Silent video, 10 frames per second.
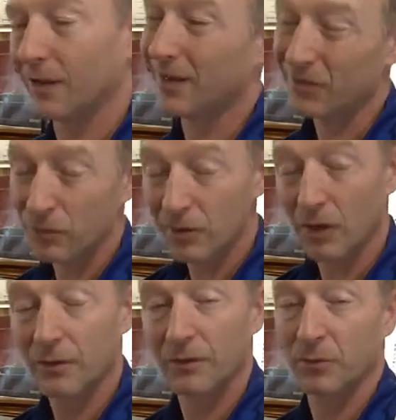And it's really
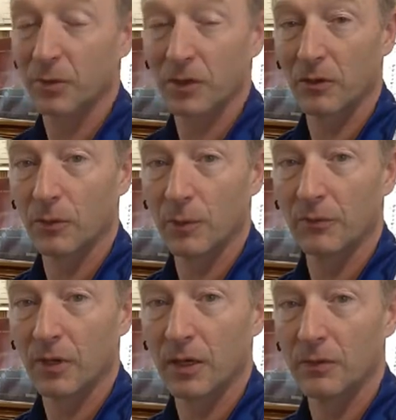hard to explain on the
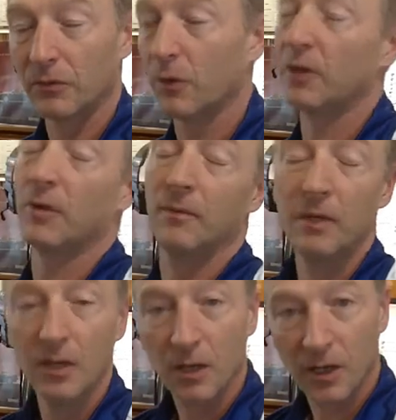website. So anyway,
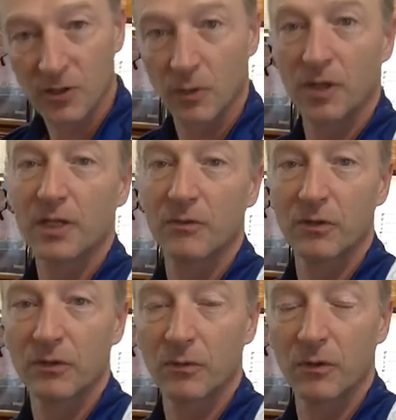I just wanted to give
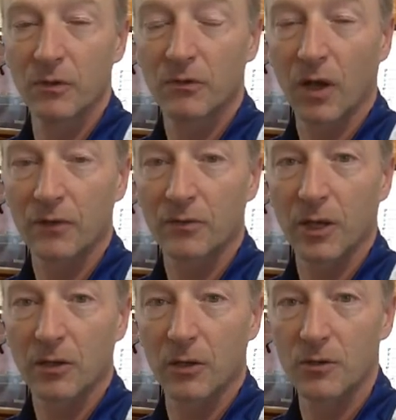you some of those thoughts
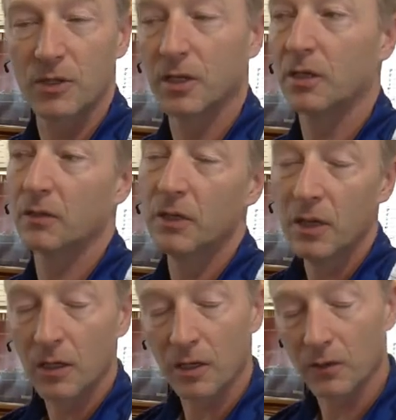about coaching, and,
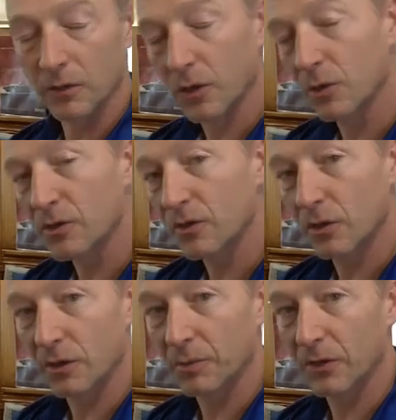and the coaches
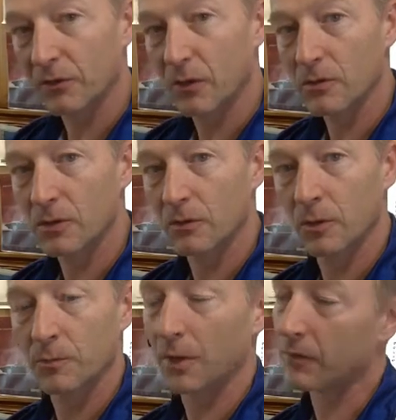here at the Peaks Coaching
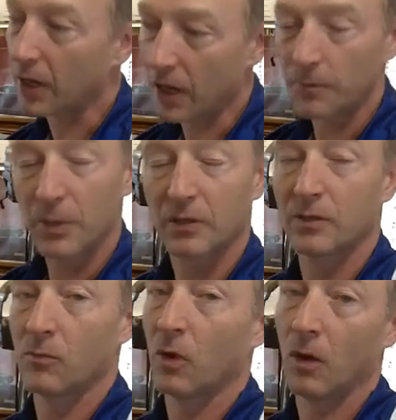Group, I've
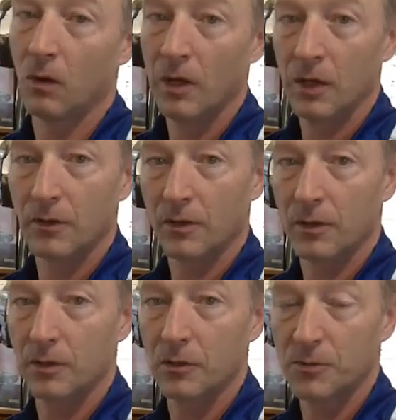handpicked them all. They're
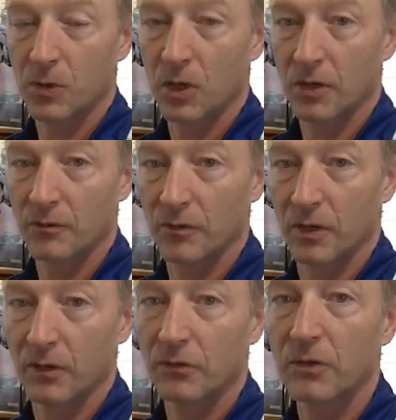a huge part of
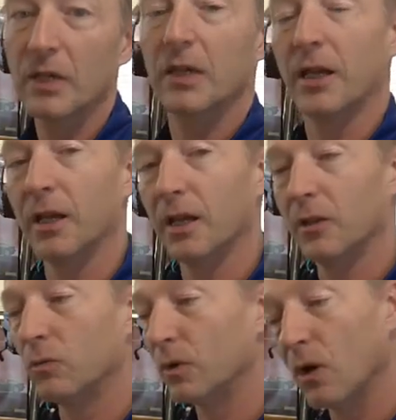this,
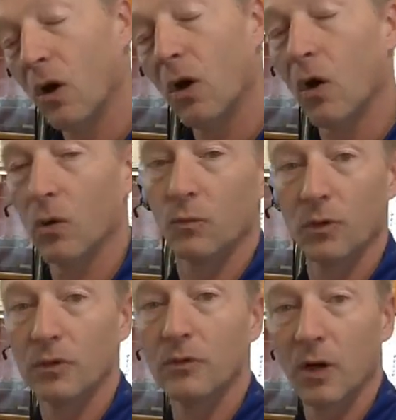and we all
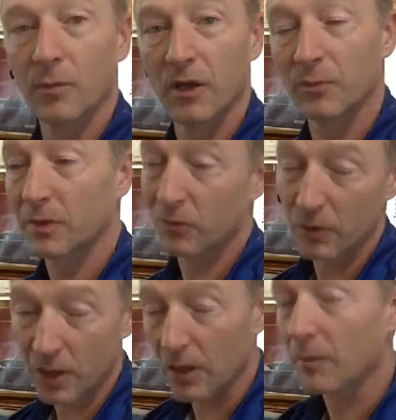really do our best because
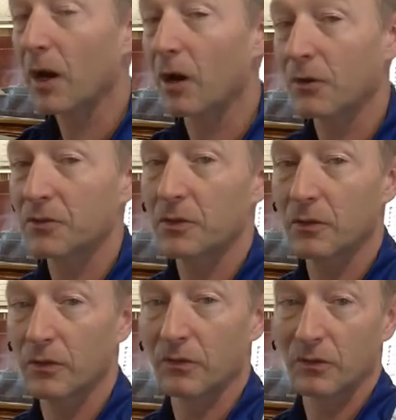we care about our,
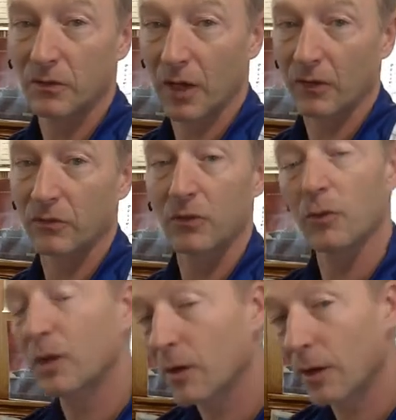the success.
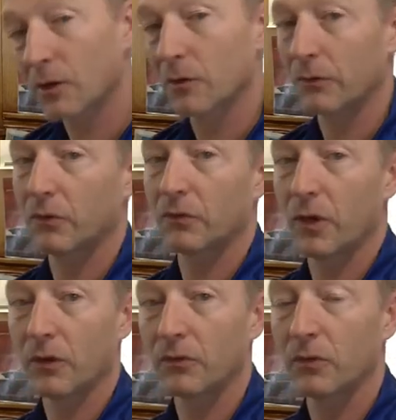We care about your
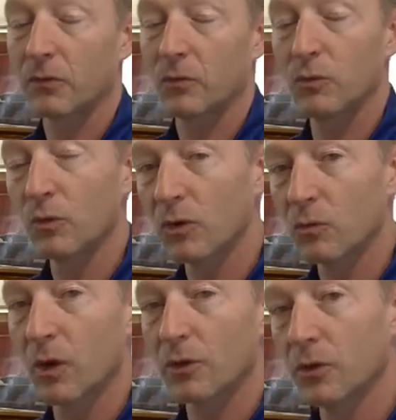success, and we really
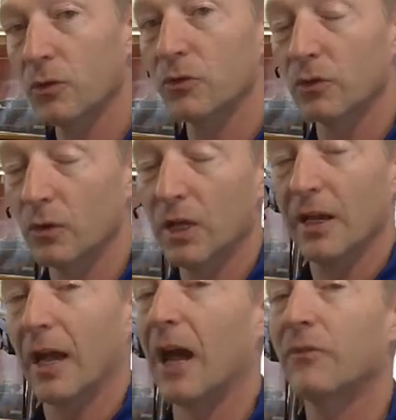want you to
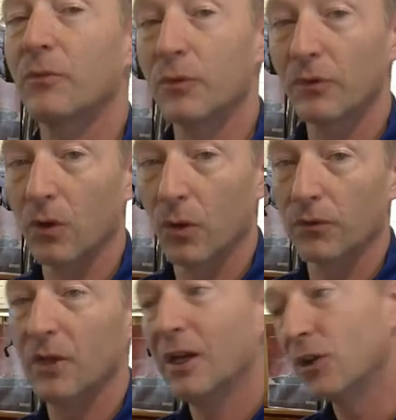have the
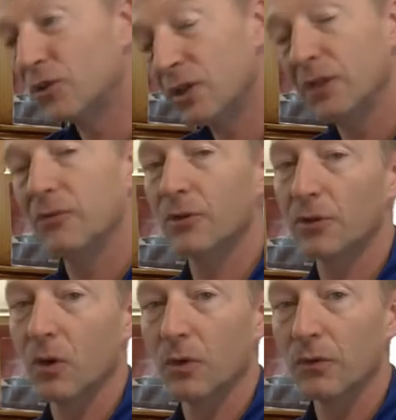results, achieve your
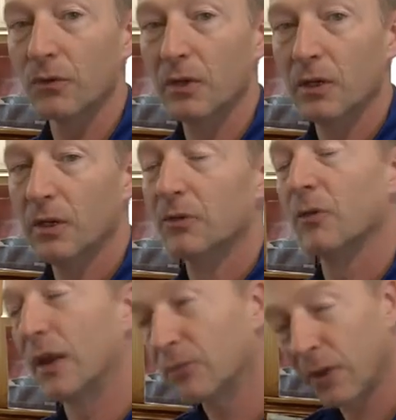goals.
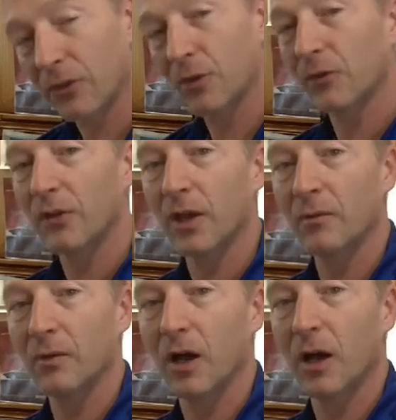So that's my
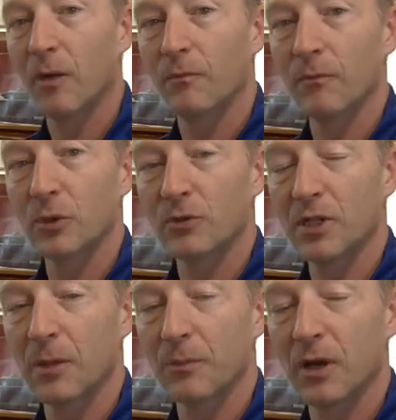Thursday um, little
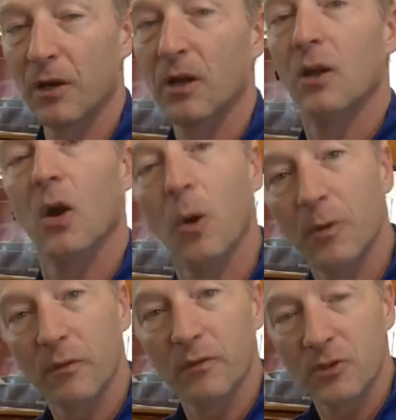tip there. Hope
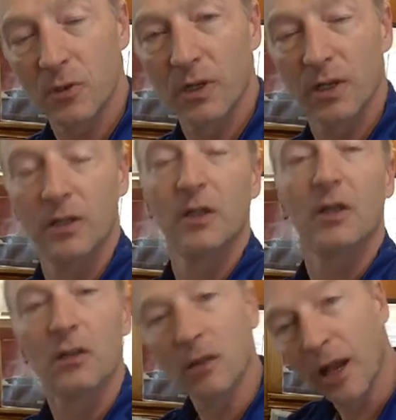you enjoyed it.
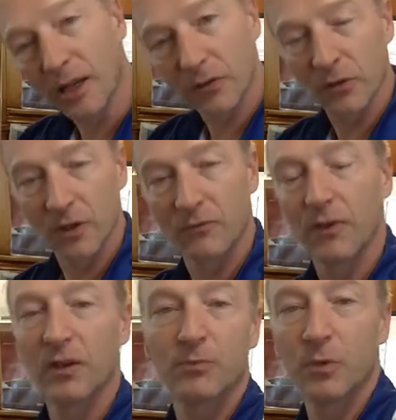Like us on
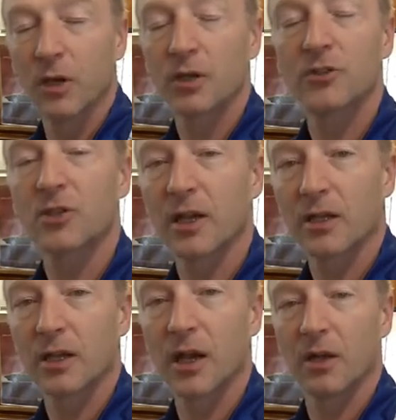Facebook.
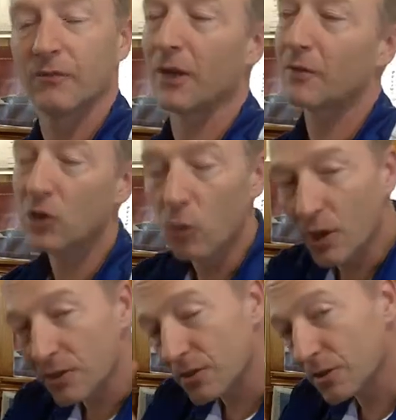Check it out. If you have any
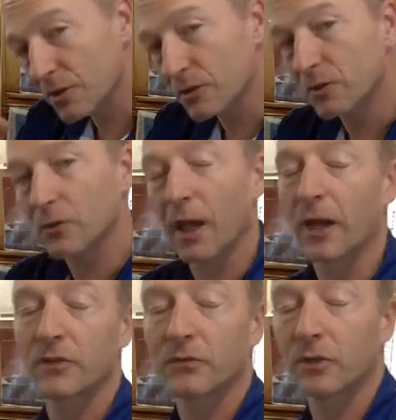questions, just
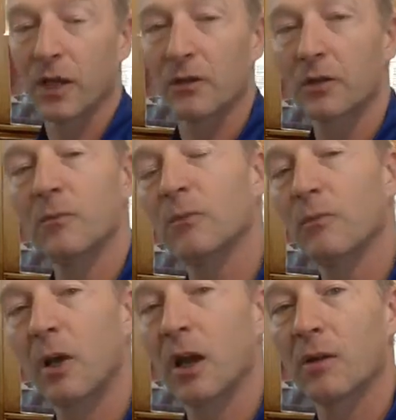ask down here in the
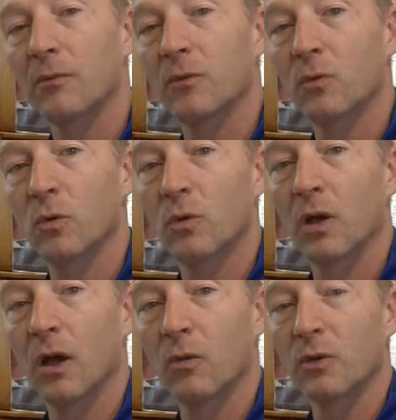bottom, and we'll
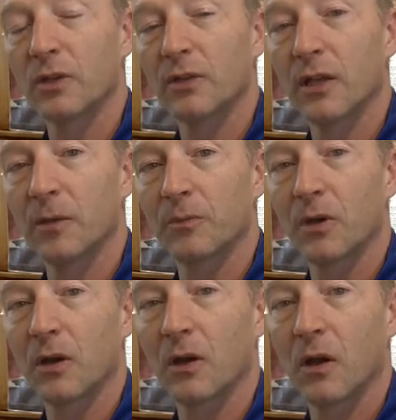uh, we'll get that up
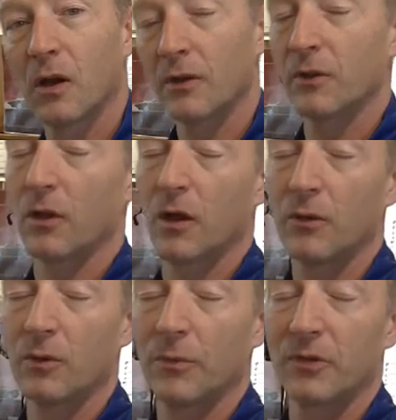on on
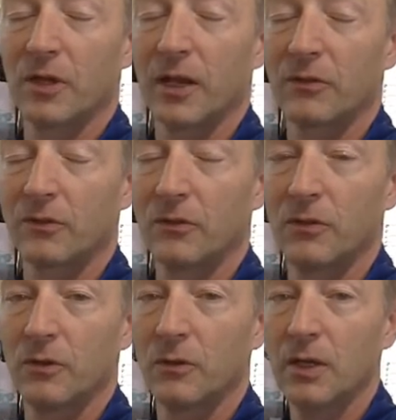on the website, answer to
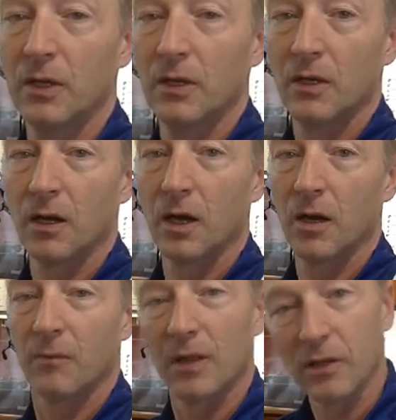you,
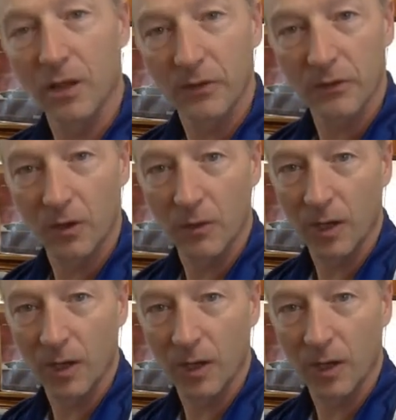um, and let us know.